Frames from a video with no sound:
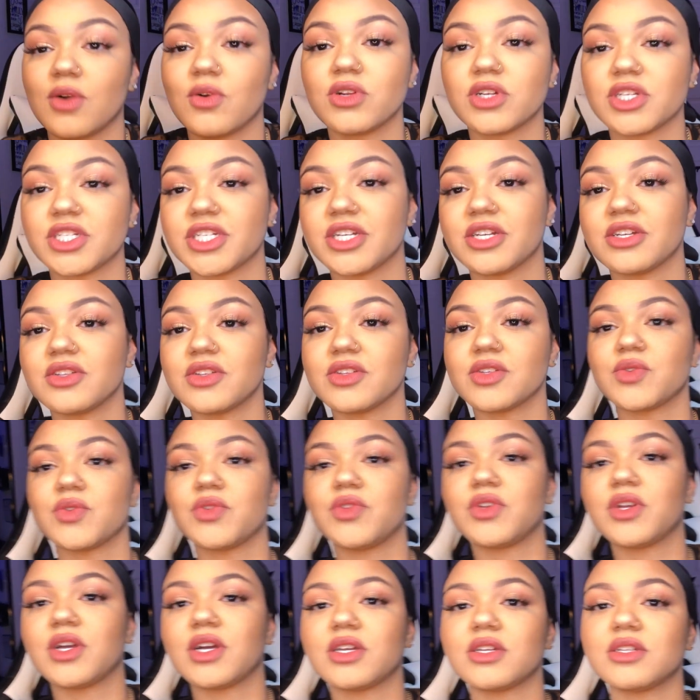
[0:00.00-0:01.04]
I want to share this
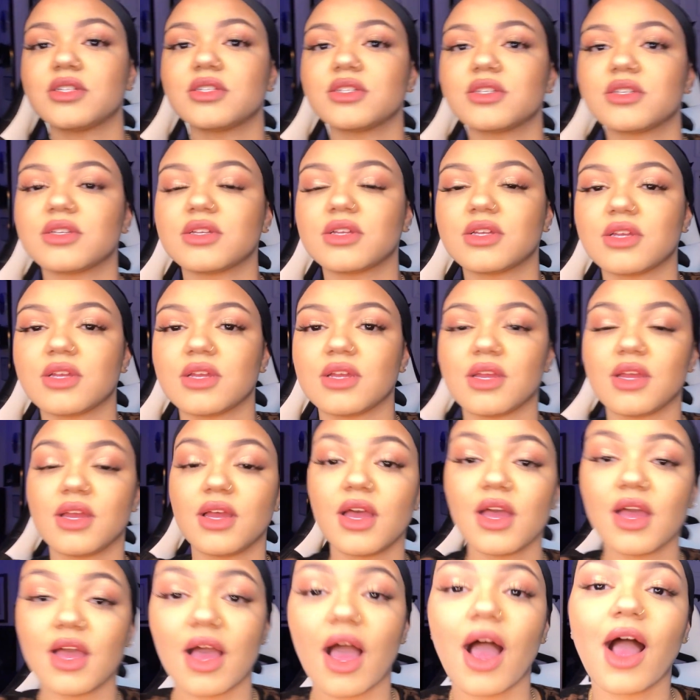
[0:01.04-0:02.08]
with you guys.
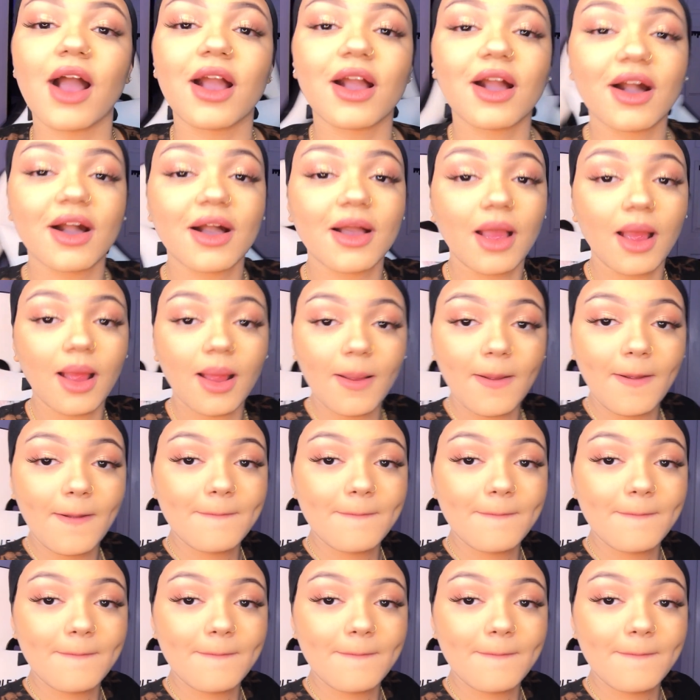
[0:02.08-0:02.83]
I got